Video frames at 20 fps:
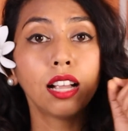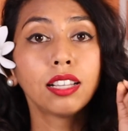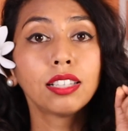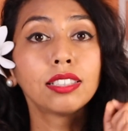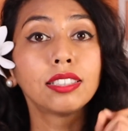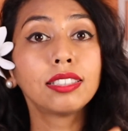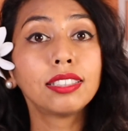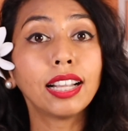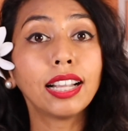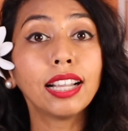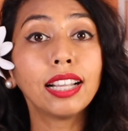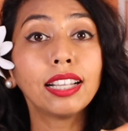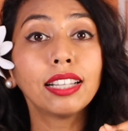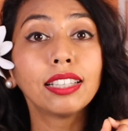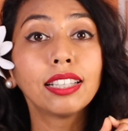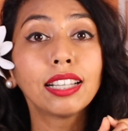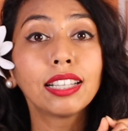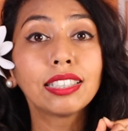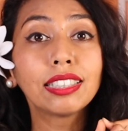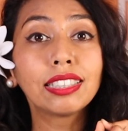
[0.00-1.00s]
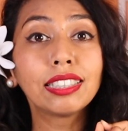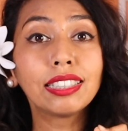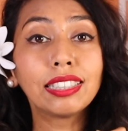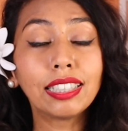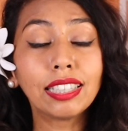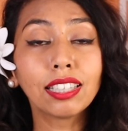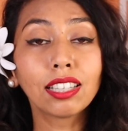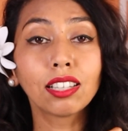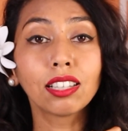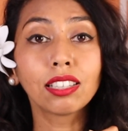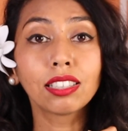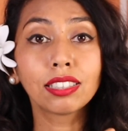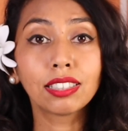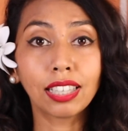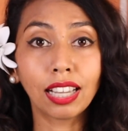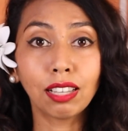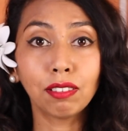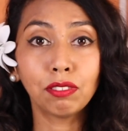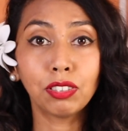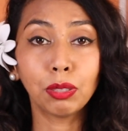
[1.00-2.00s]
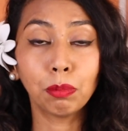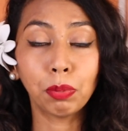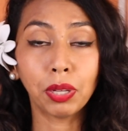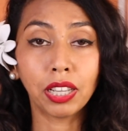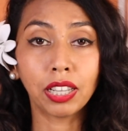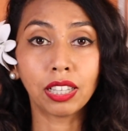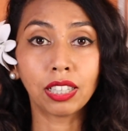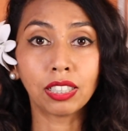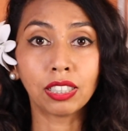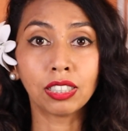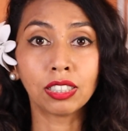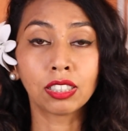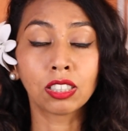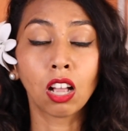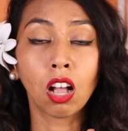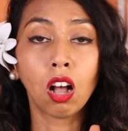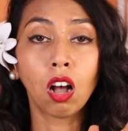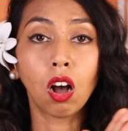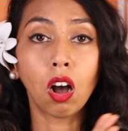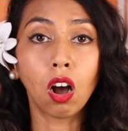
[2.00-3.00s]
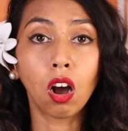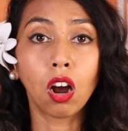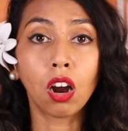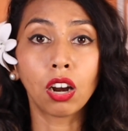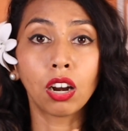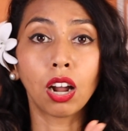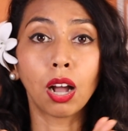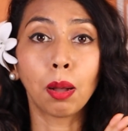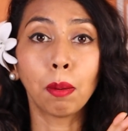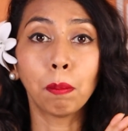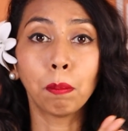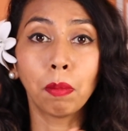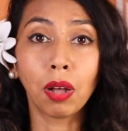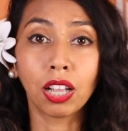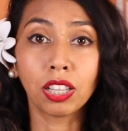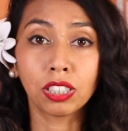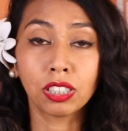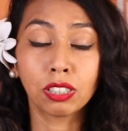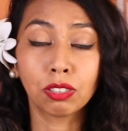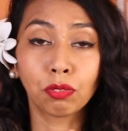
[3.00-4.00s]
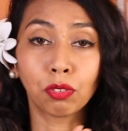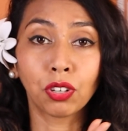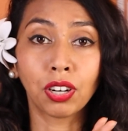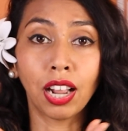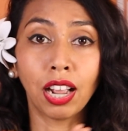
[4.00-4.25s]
Stainless steel safety pins are a must for